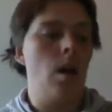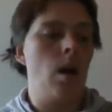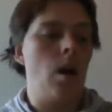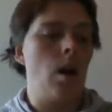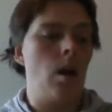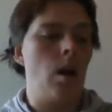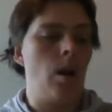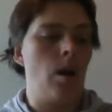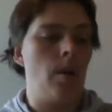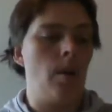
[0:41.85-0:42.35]

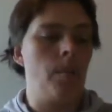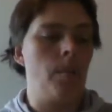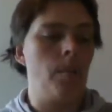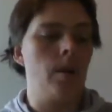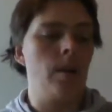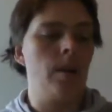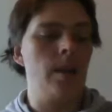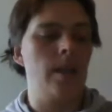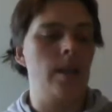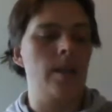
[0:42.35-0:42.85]

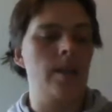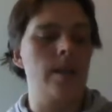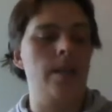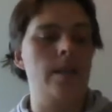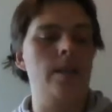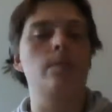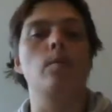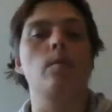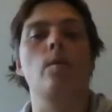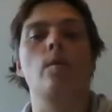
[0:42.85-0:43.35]
In
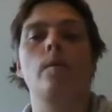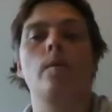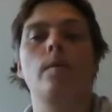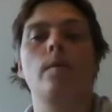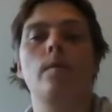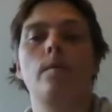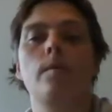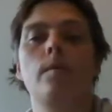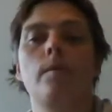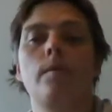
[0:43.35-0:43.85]
this
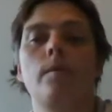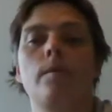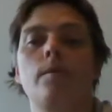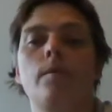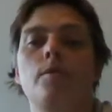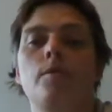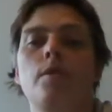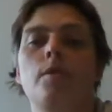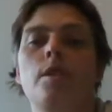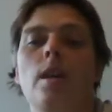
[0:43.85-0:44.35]
one
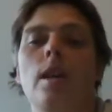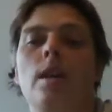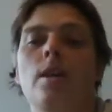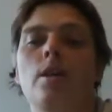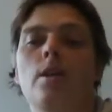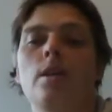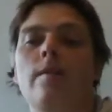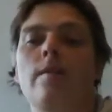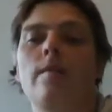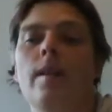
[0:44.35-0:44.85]
she
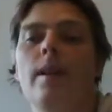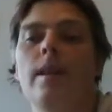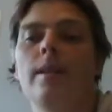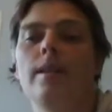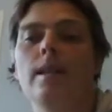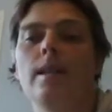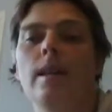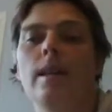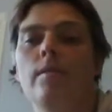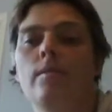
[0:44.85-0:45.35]
actually
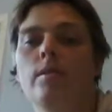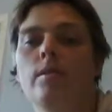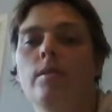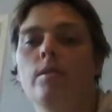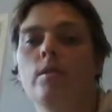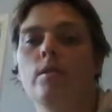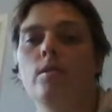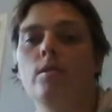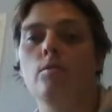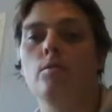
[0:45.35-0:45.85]
finds out that
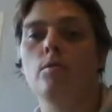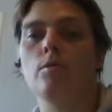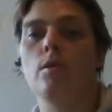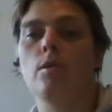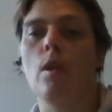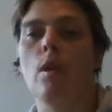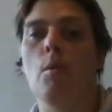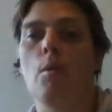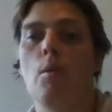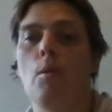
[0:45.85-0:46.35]
she's
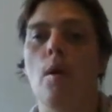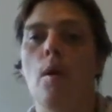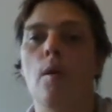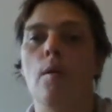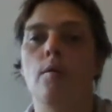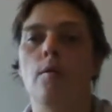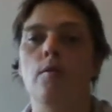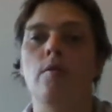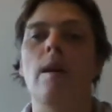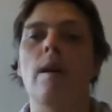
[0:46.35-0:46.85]
also a
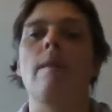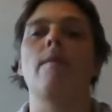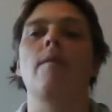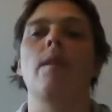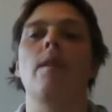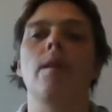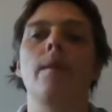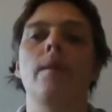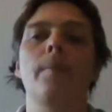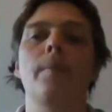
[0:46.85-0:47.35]
world
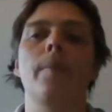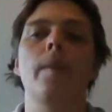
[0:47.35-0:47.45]
traveller,